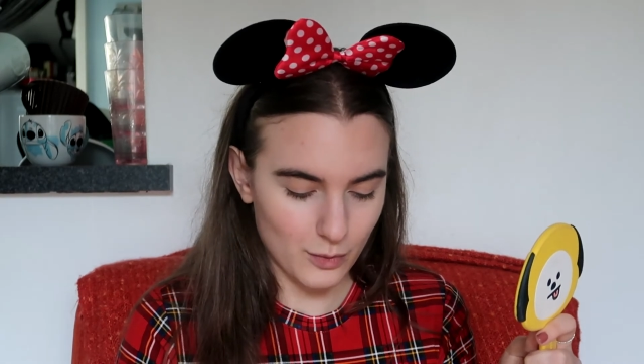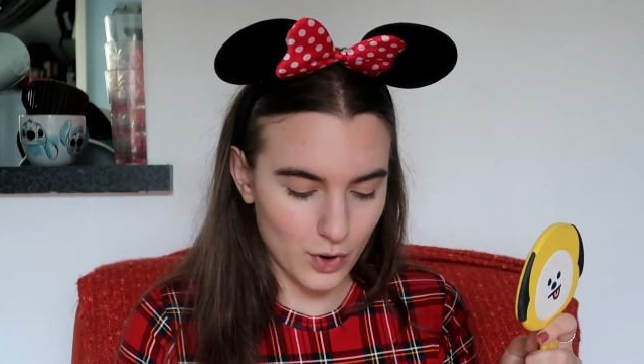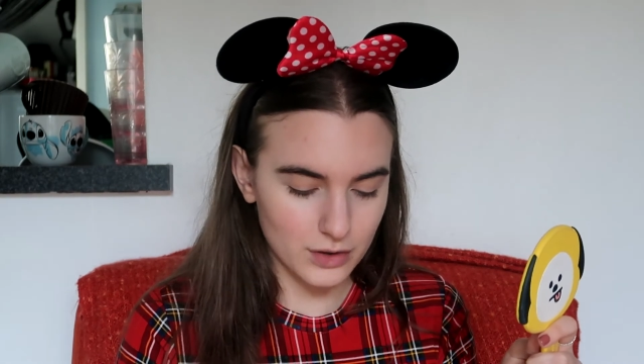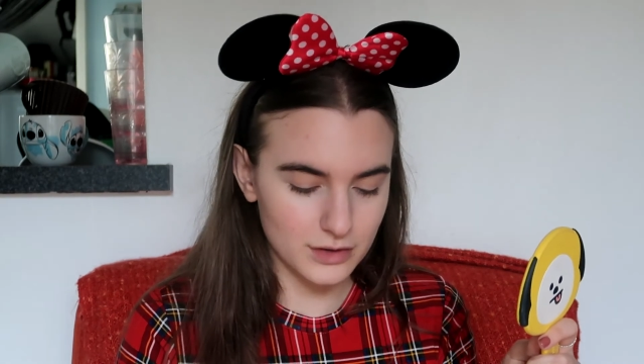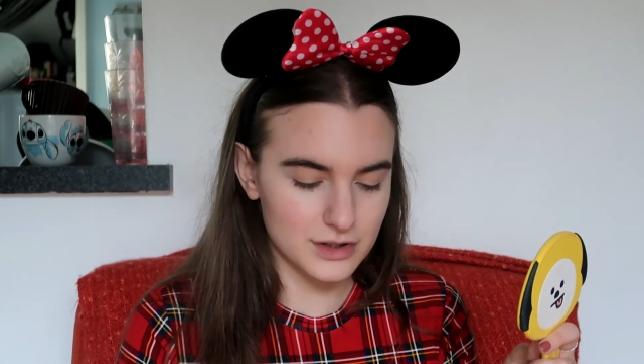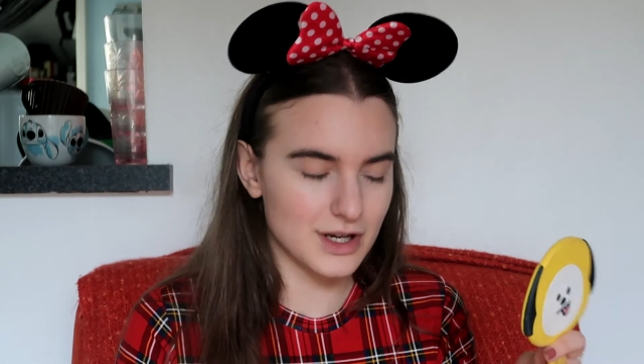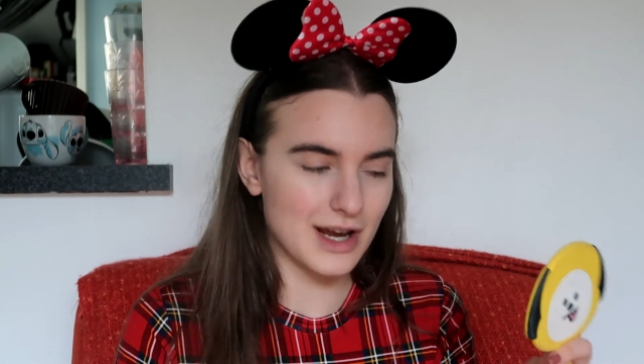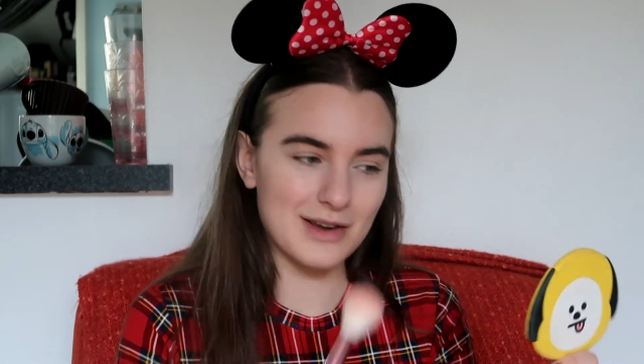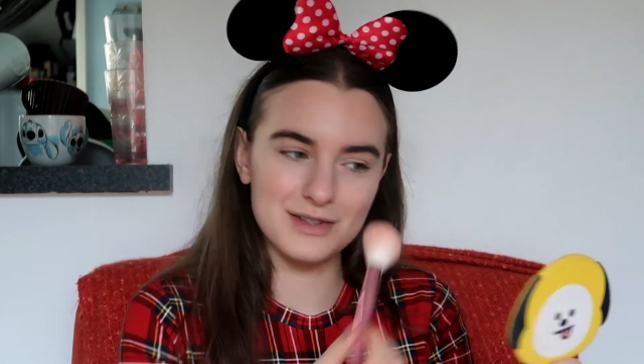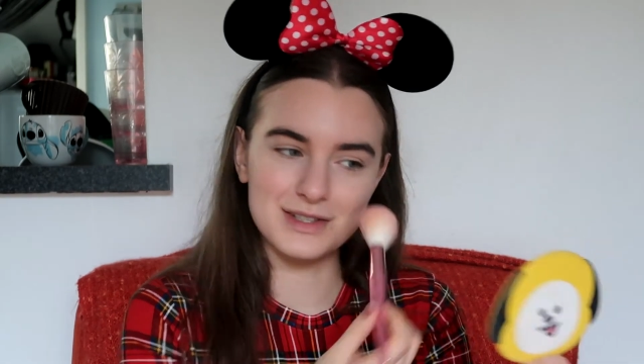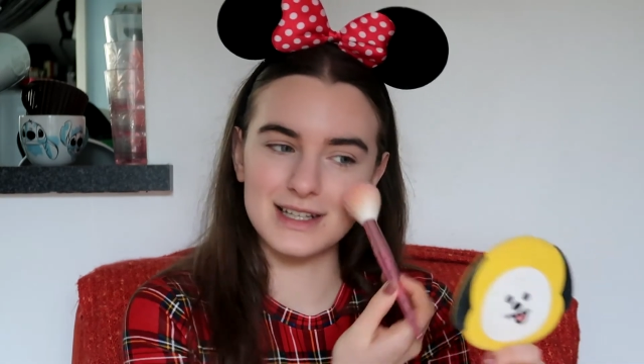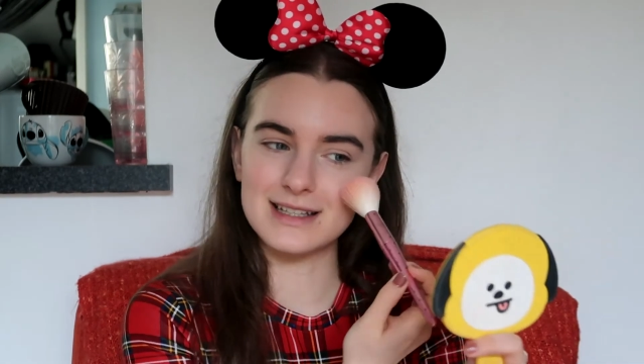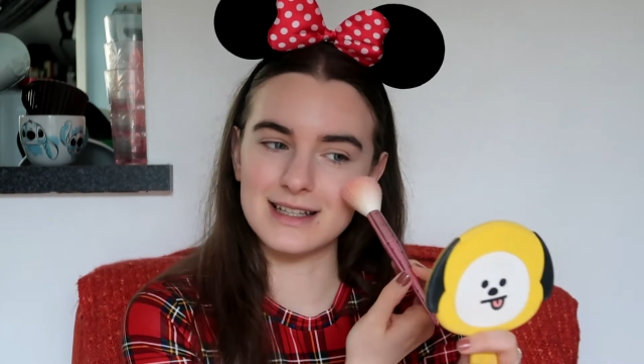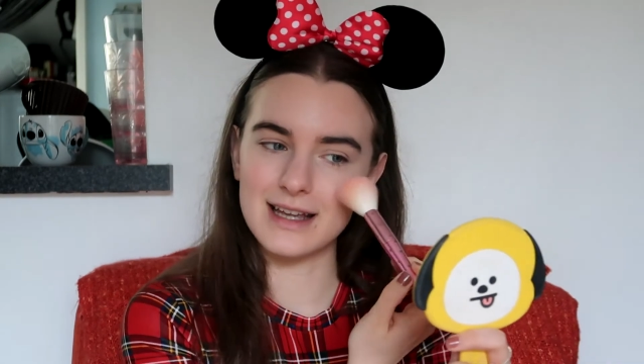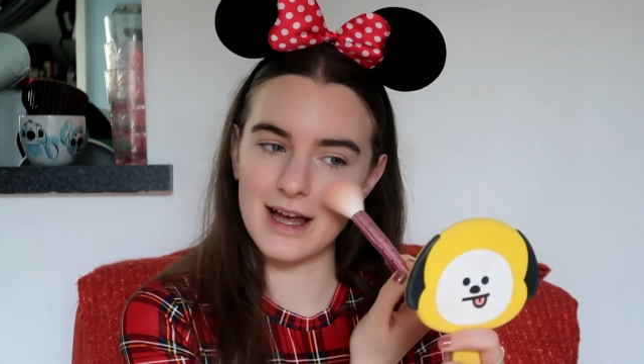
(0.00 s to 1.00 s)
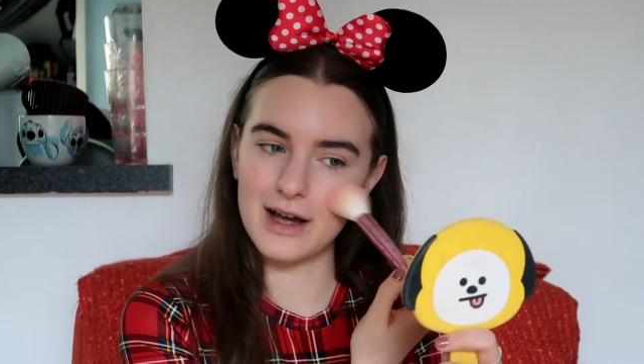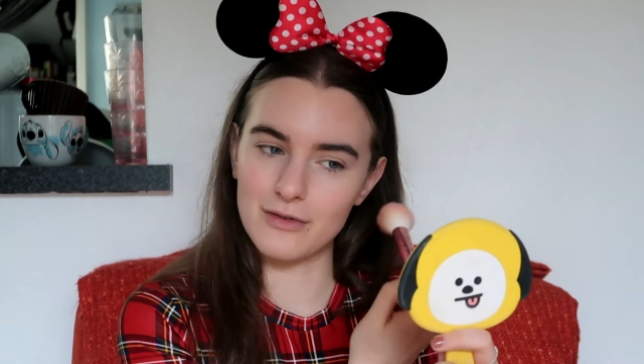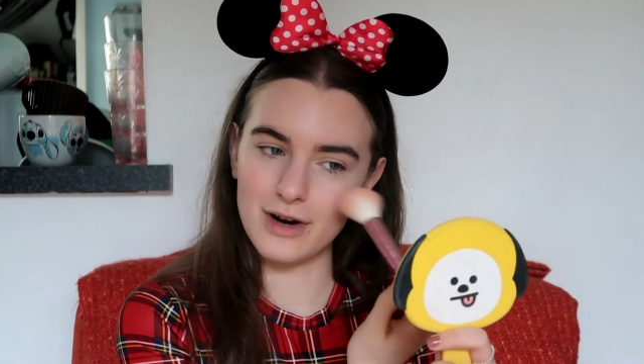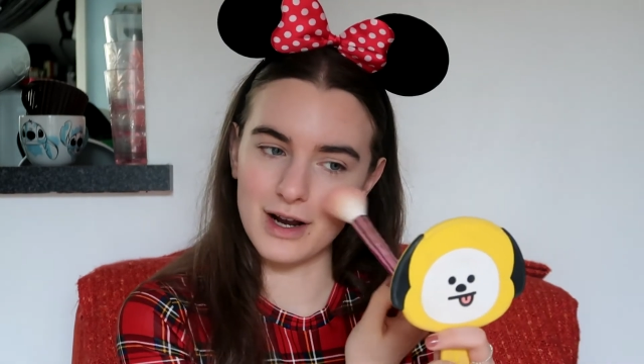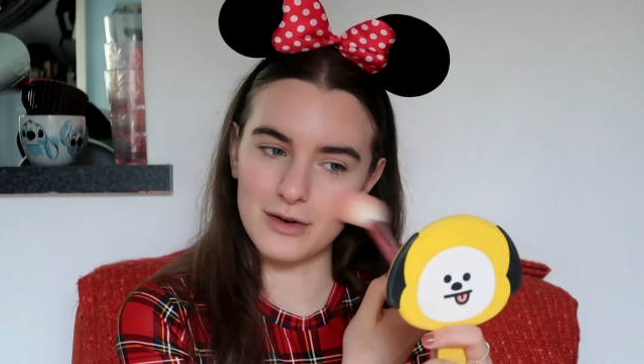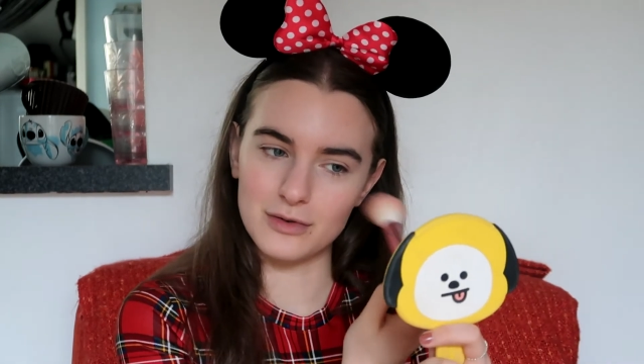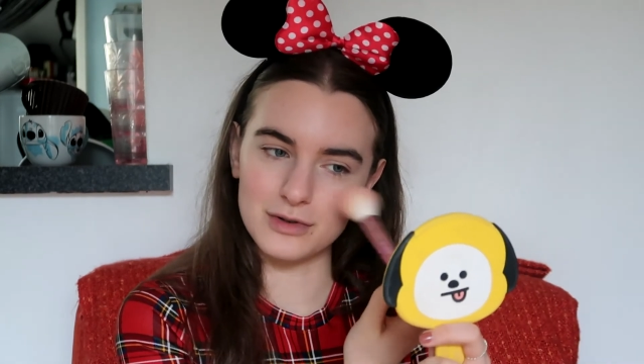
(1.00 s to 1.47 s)
want Josie to get a
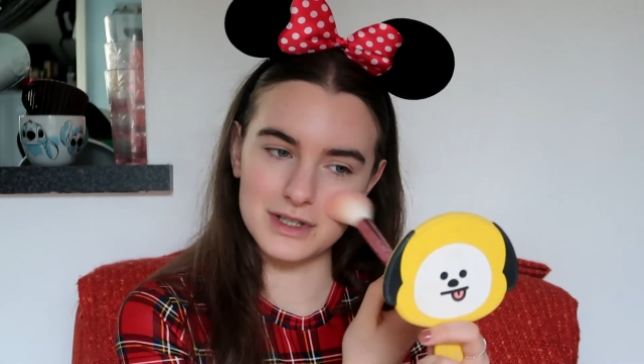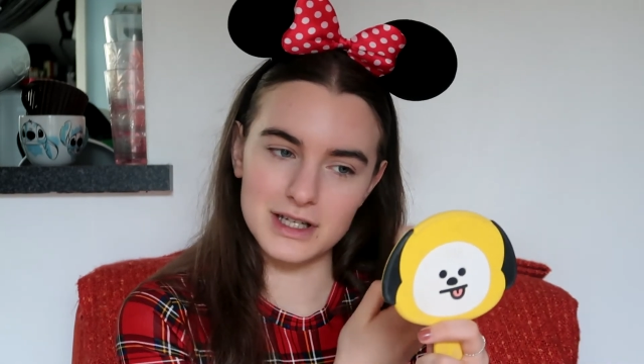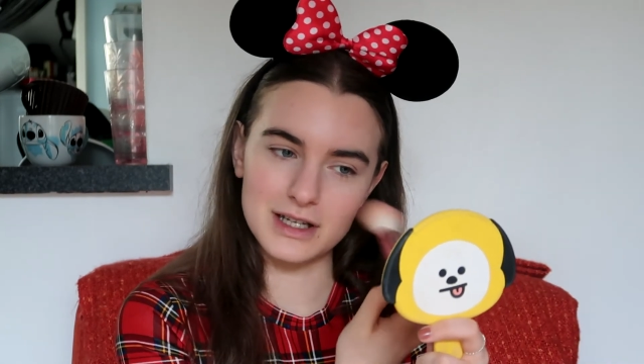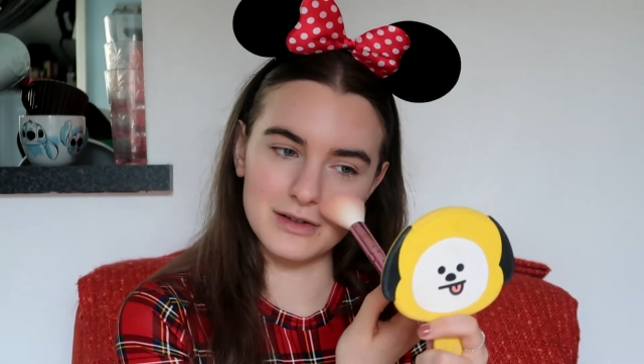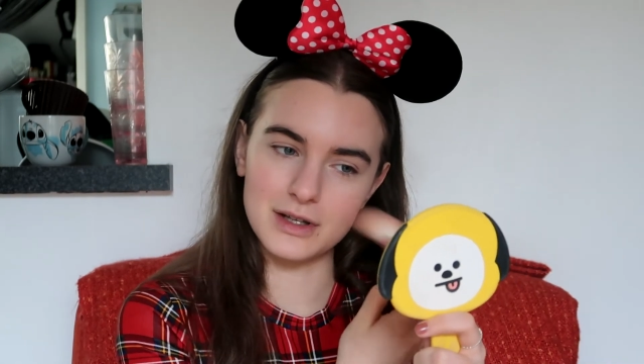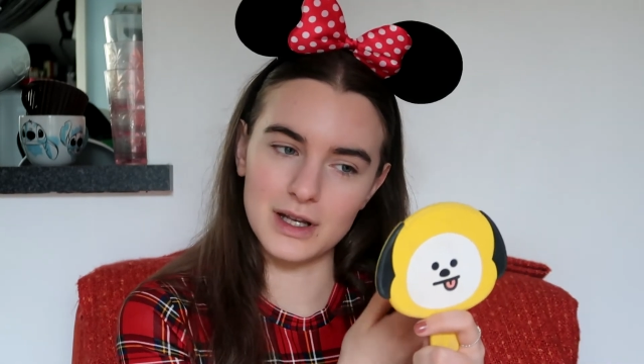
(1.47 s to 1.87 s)
record deal,